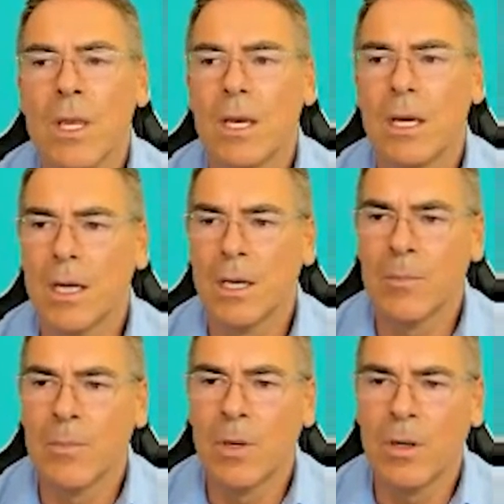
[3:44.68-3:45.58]

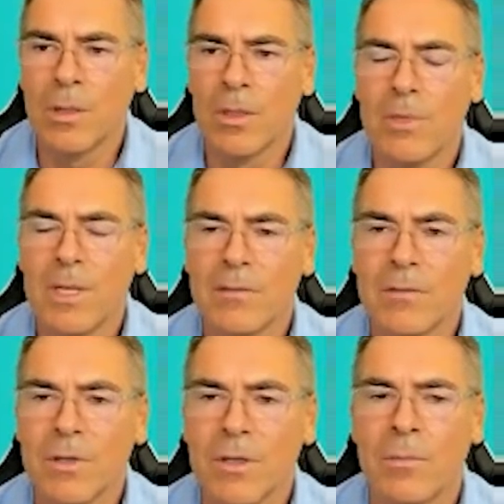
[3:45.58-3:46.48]
on the
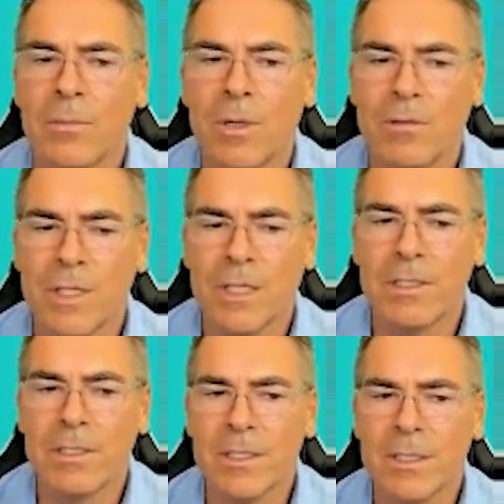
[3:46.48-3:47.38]
platform of
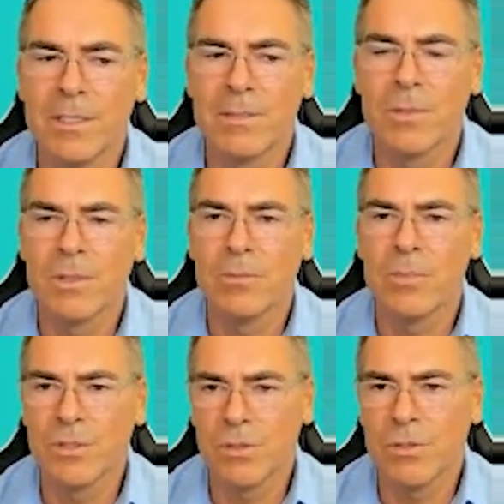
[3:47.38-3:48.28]
LinkedIn is what your
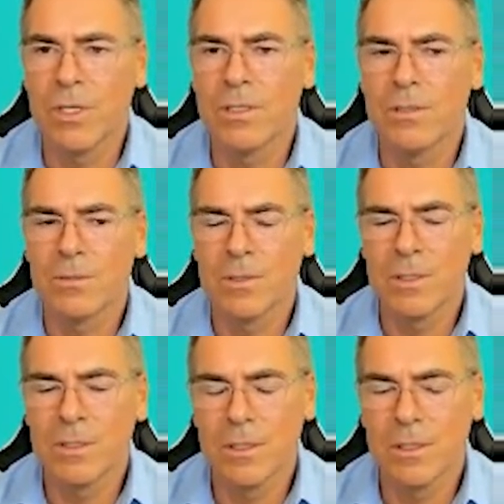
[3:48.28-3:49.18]
persona is,
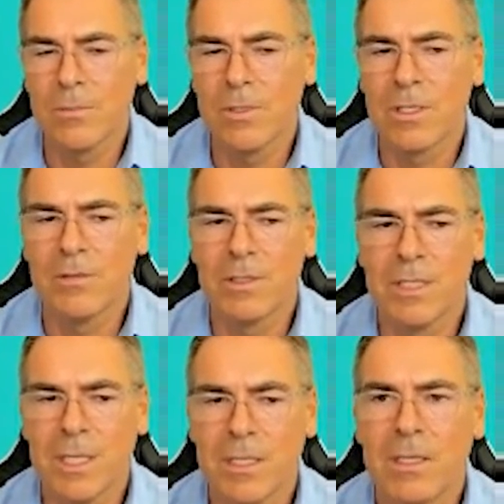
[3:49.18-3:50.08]
right? And whatever
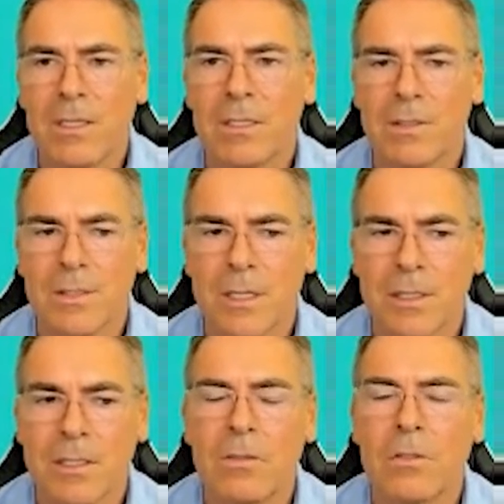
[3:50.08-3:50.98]
data is
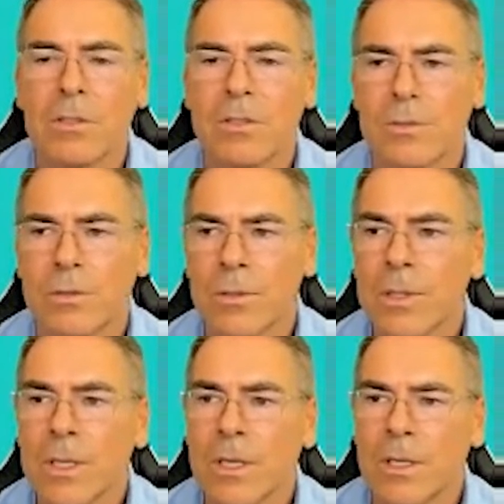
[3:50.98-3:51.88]
under your control
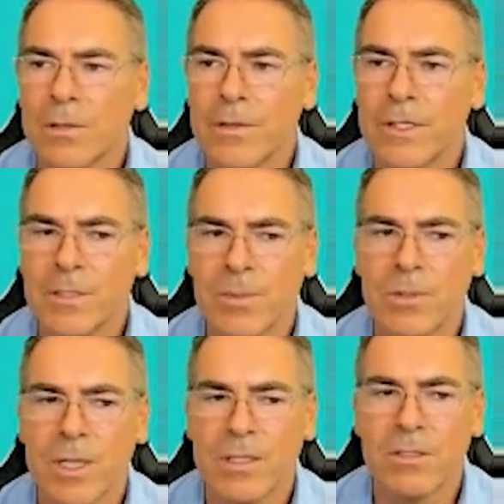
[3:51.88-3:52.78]
on
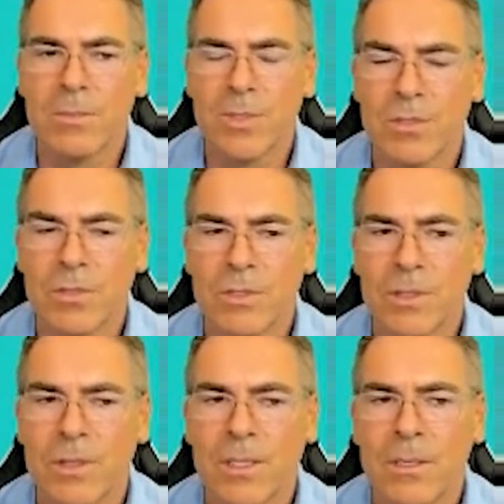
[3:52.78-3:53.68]
Facebook, that's your persona.
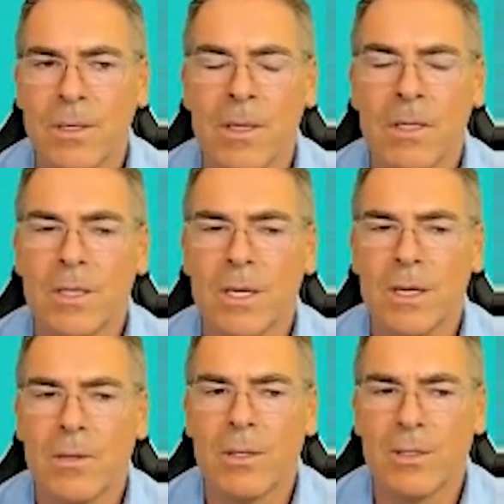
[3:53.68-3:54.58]
And then yeah,
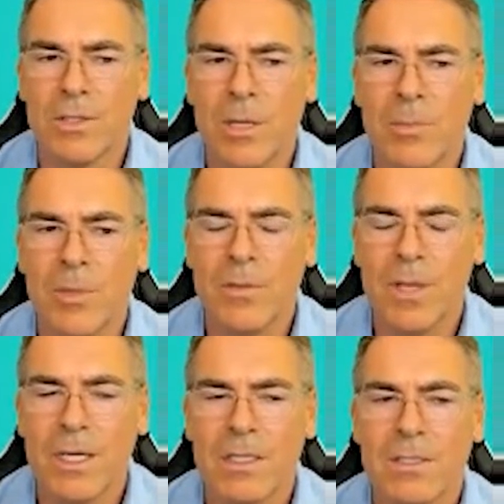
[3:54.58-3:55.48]
on top of
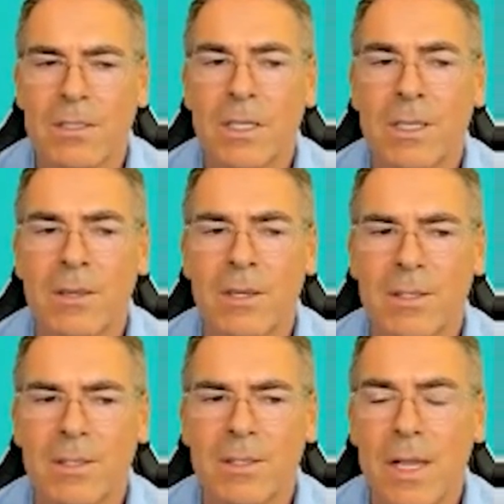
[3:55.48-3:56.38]
that, and
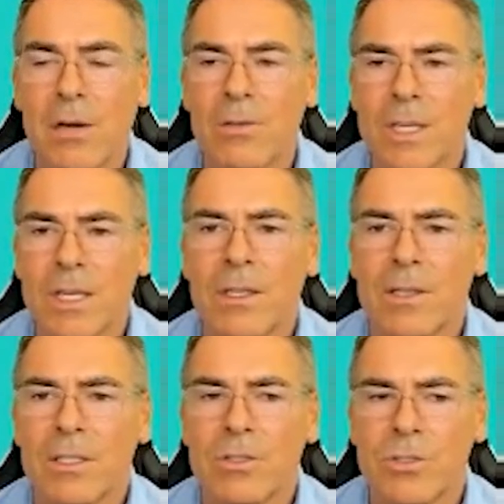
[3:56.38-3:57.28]
this is now data
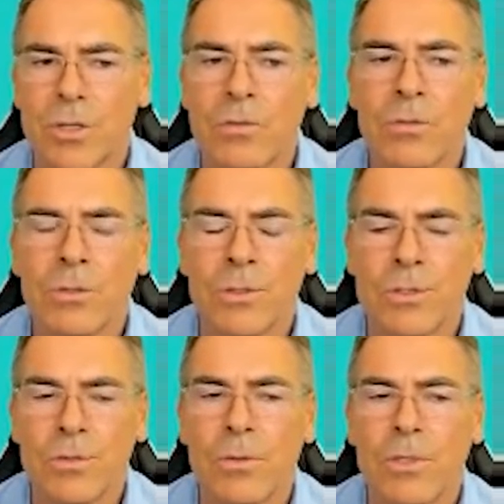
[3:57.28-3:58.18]
that you don't
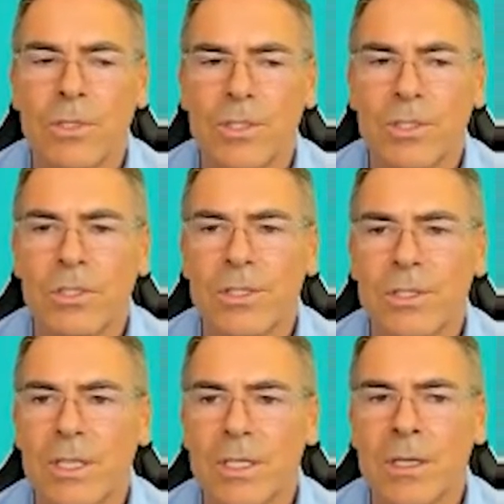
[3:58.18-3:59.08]
control, additional
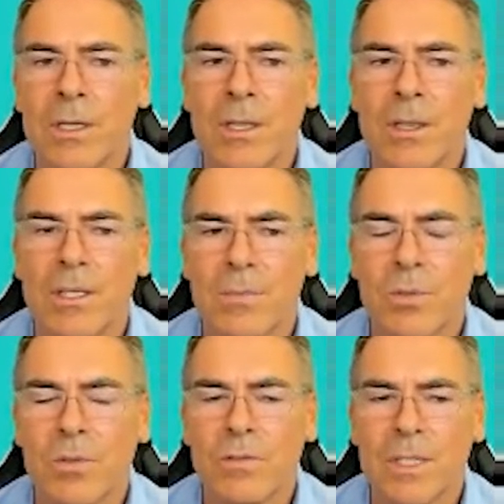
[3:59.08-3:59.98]
data, there's
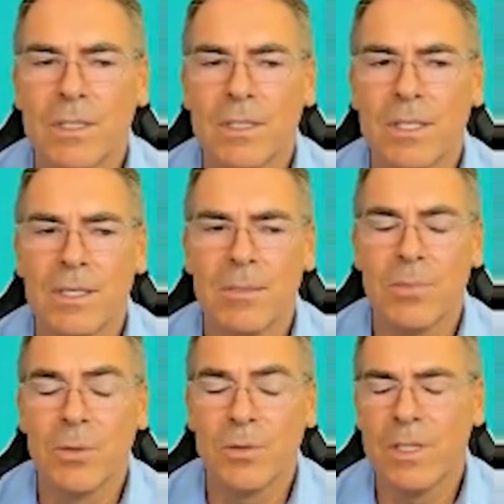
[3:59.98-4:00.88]
profile data, and
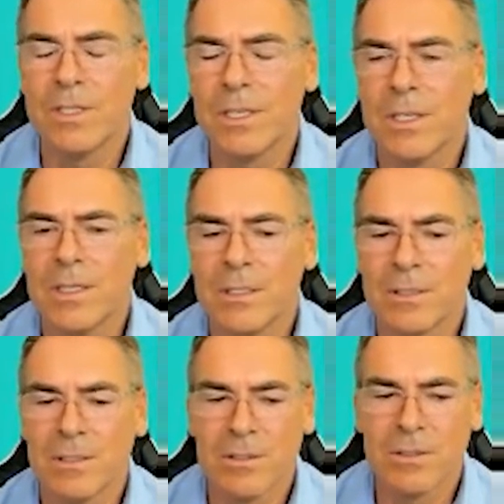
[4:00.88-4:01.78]
profile data
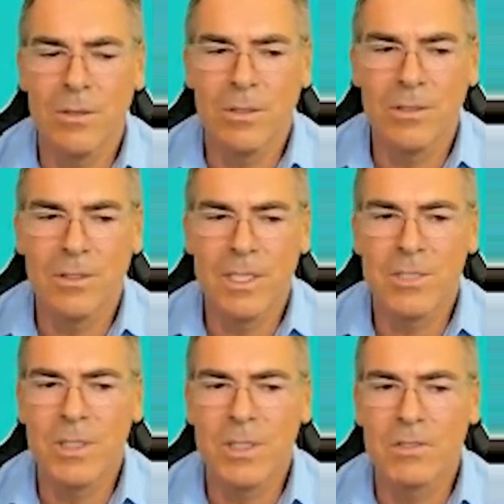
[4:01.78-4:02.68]
is called such
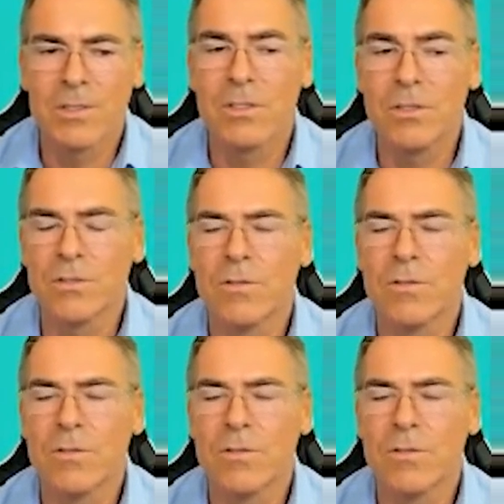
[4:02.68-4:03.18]
because it's used